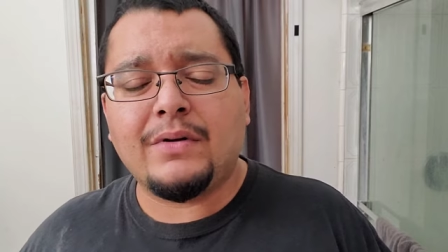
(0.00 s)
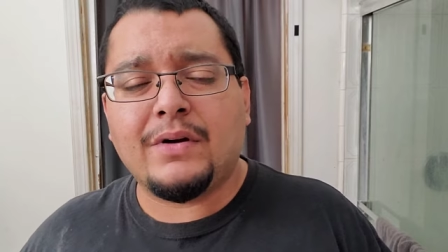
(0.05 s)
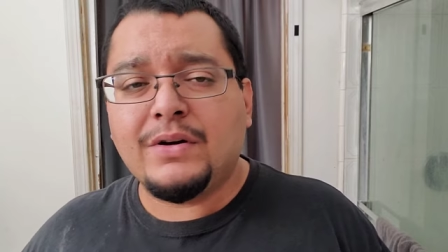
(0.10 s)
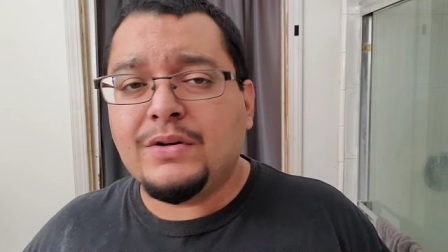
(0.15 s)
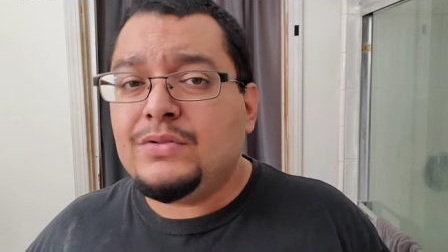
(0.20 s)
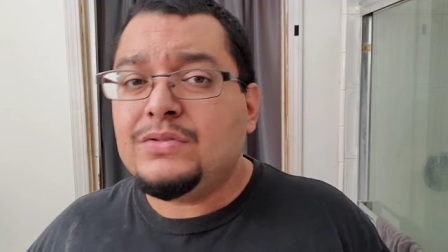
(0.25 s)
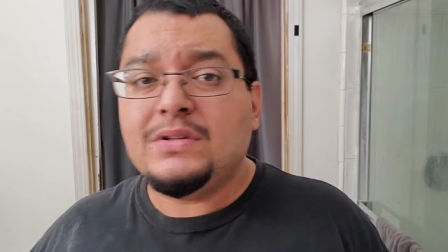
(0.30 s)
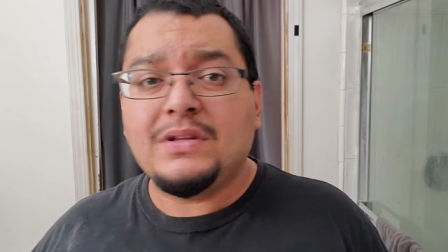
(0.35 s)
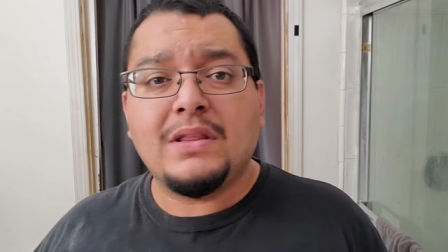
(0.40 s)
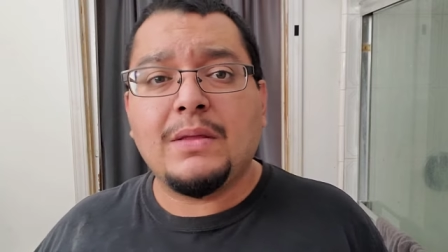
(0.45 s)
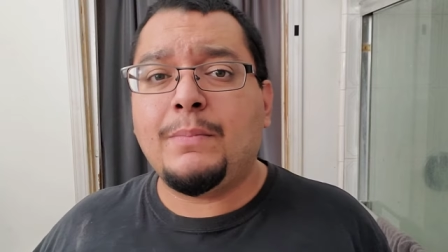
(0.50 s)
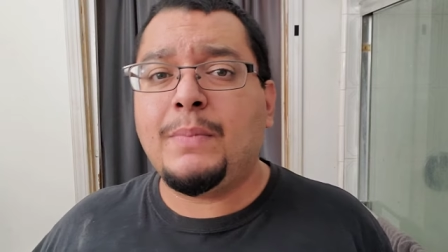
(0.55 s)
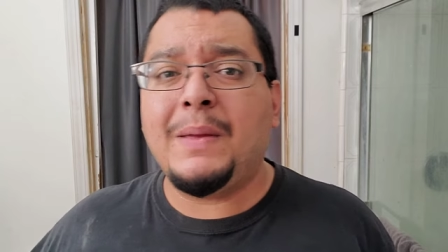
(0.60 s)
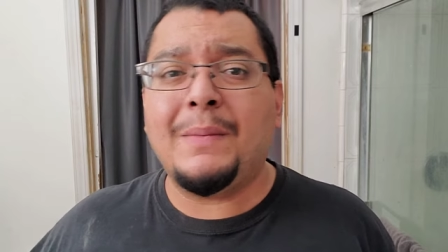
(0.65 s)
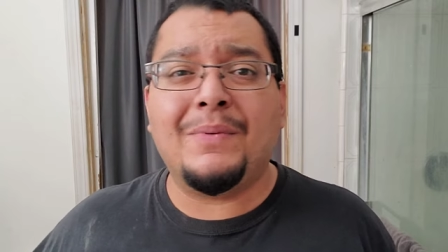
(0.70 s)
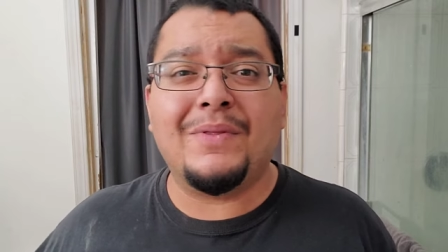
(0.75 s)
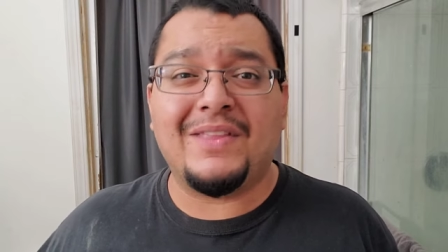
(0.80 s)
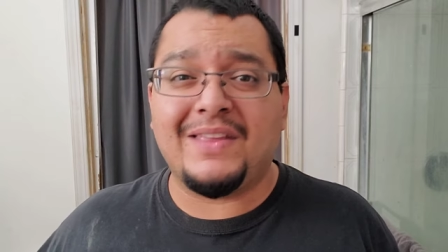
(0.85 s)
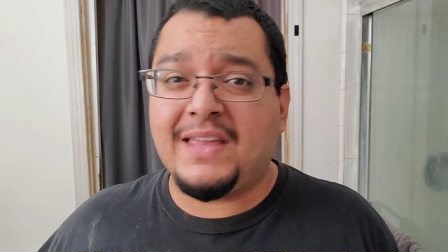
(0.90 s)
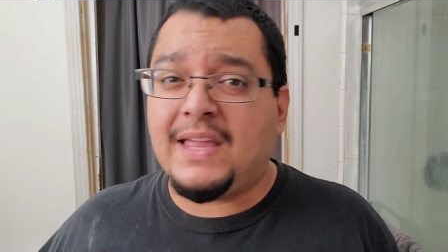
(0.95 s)
are usually the
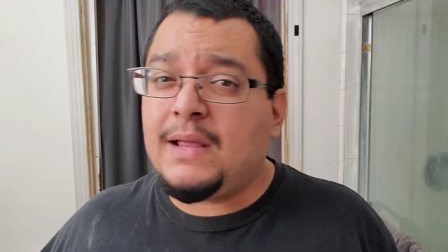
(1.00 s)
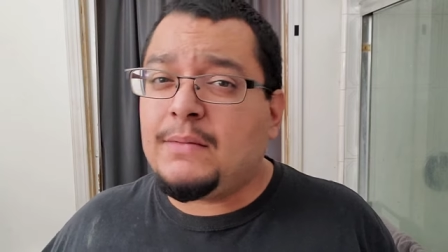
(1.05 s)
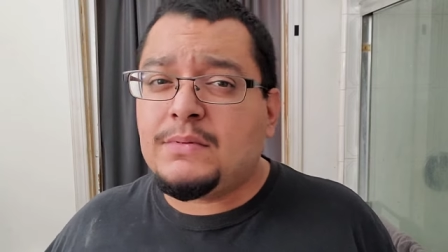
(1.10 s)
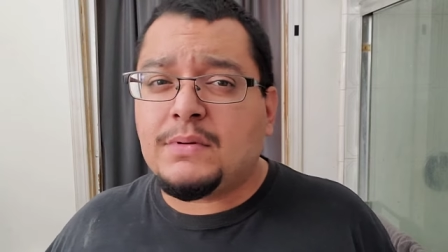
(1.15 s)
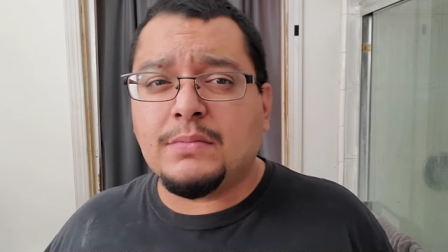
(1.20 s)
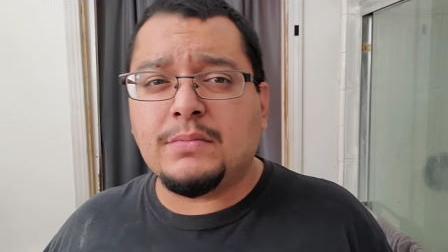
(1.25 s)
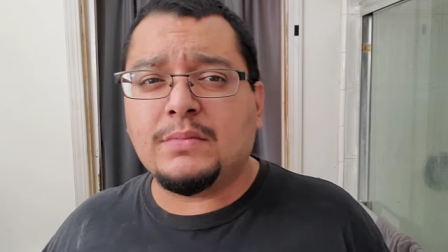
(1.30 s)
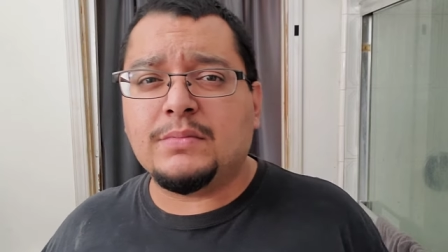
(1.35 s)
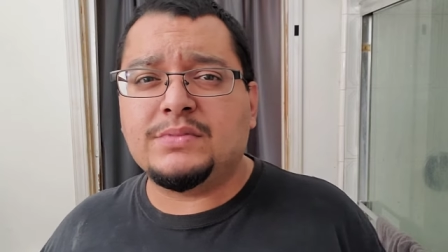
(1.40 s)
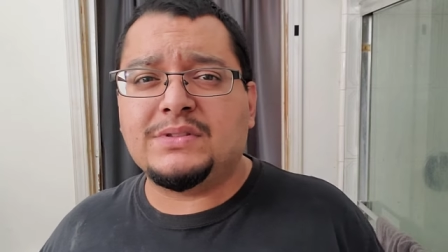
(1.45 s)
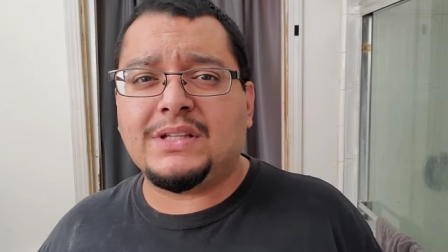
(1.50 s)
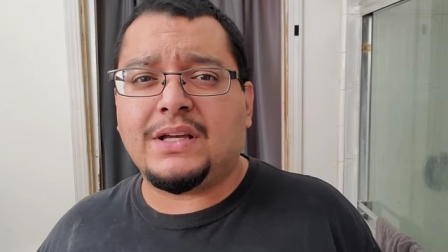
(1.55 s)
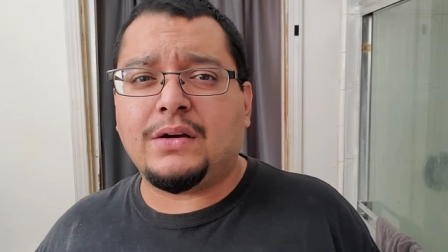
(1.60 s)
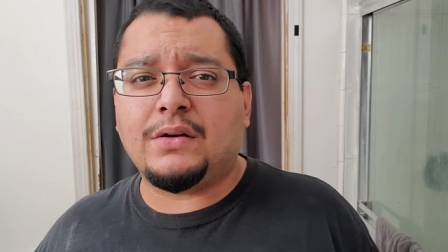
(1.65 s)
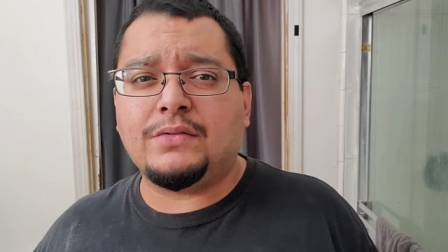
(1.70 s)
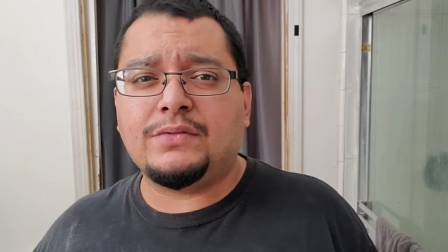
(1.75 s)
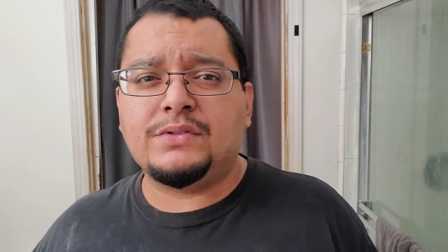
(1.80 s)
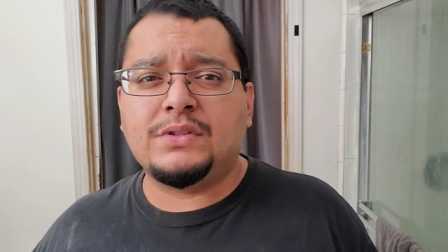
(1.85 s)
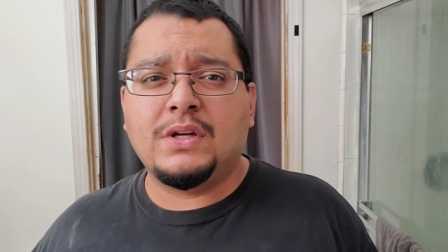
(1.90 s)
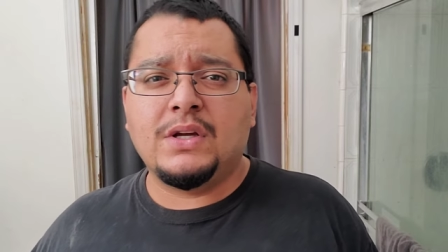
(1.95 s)
people that keep to
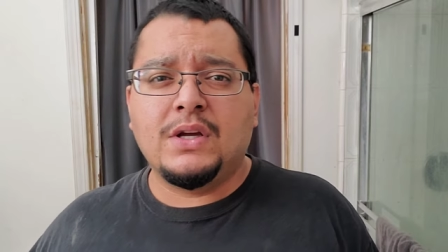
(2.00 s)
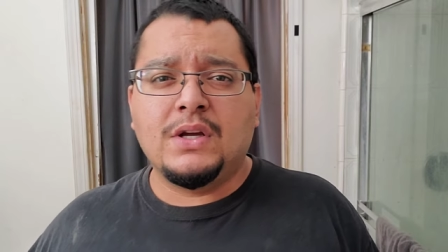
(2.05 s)
themselves,